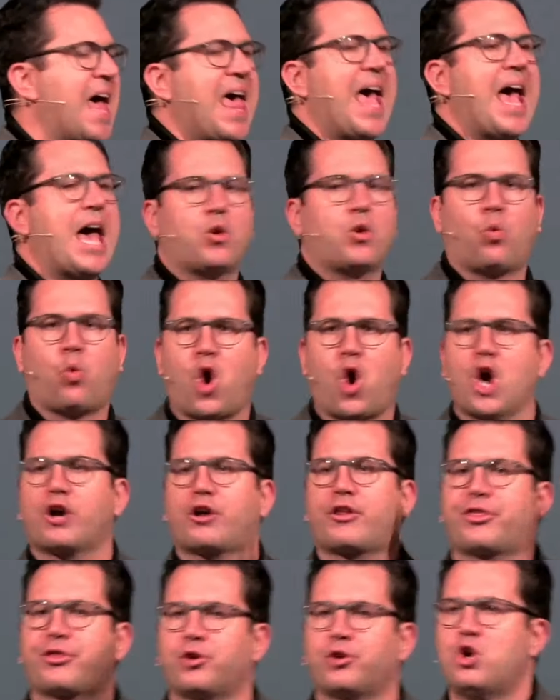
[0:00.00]
and work
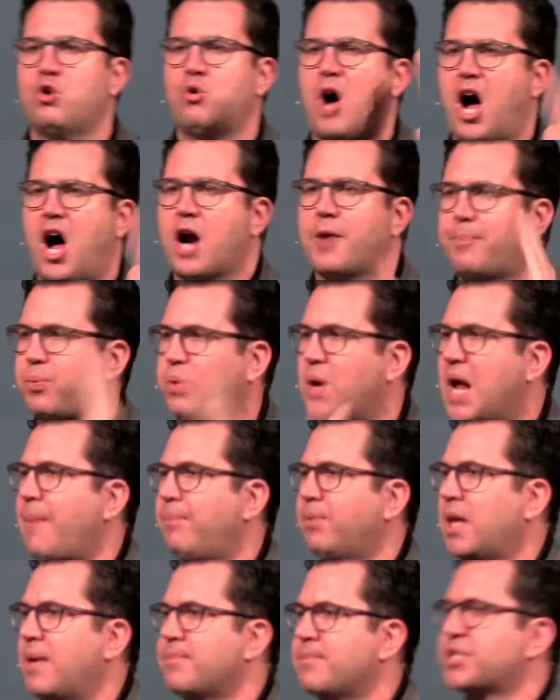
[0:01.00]
through our
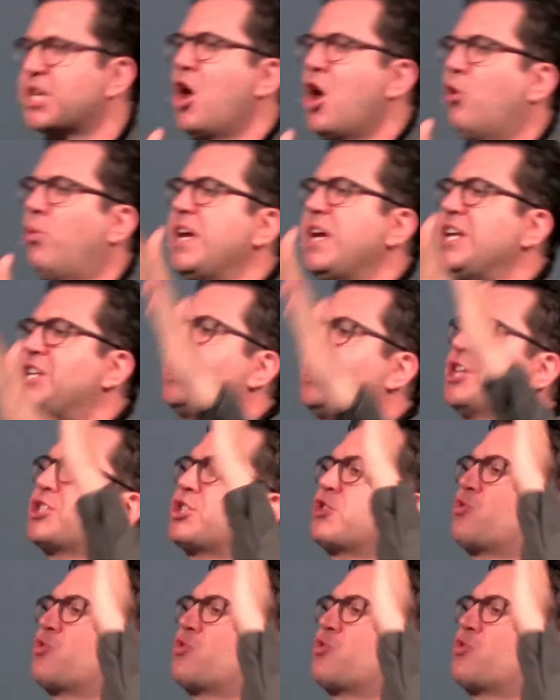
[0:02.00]
problems. We just